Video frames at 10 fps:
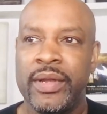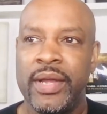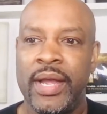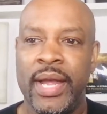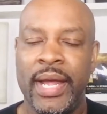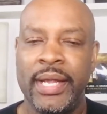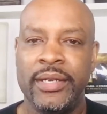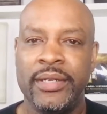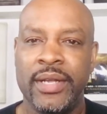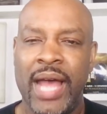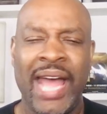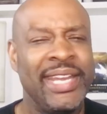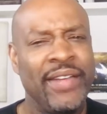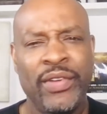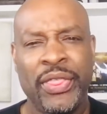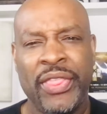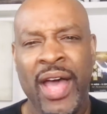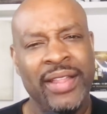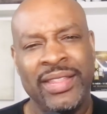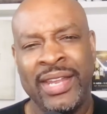And I never
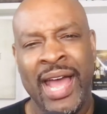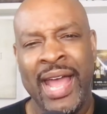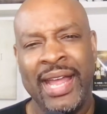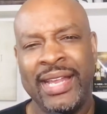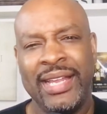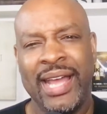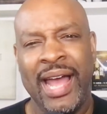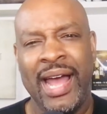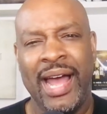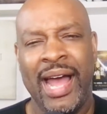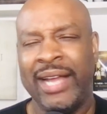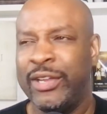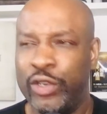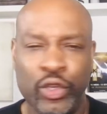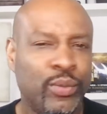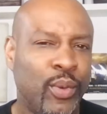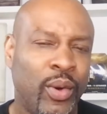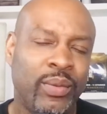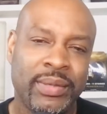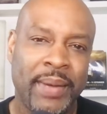thought that I I could do
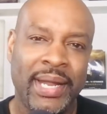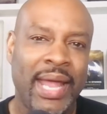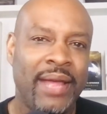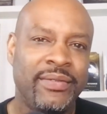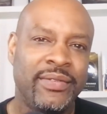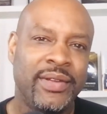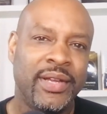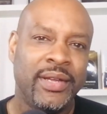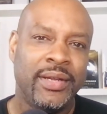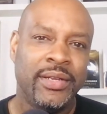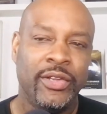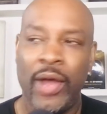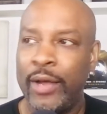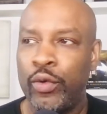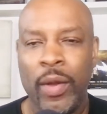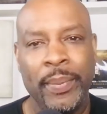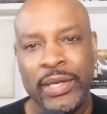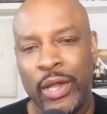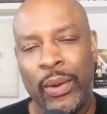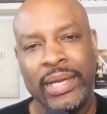more with my life. You know, I grew up
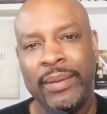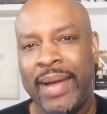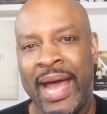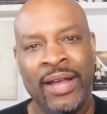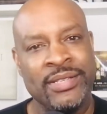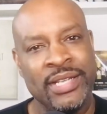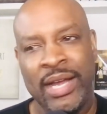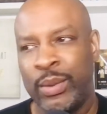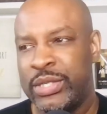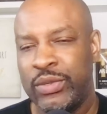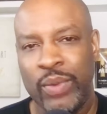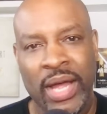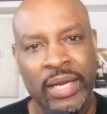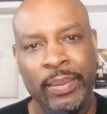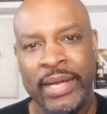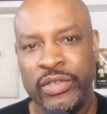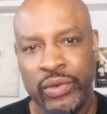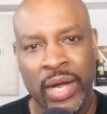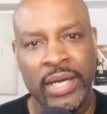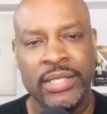in low income housing. I was surrounded by
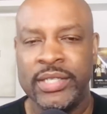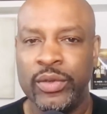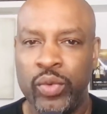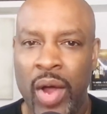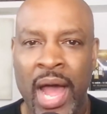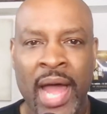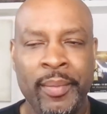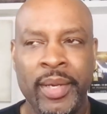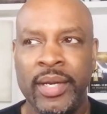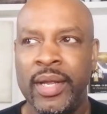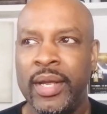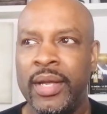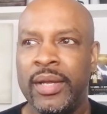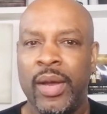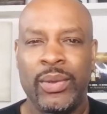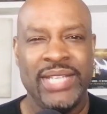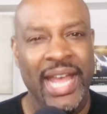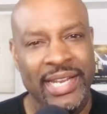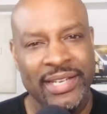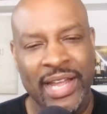drugs and crime and I was
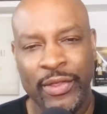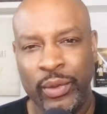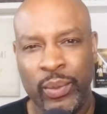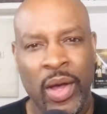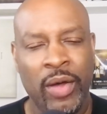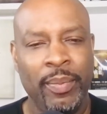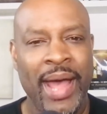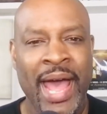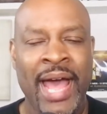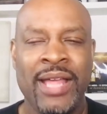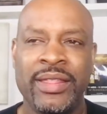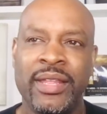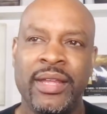headed down the wrong path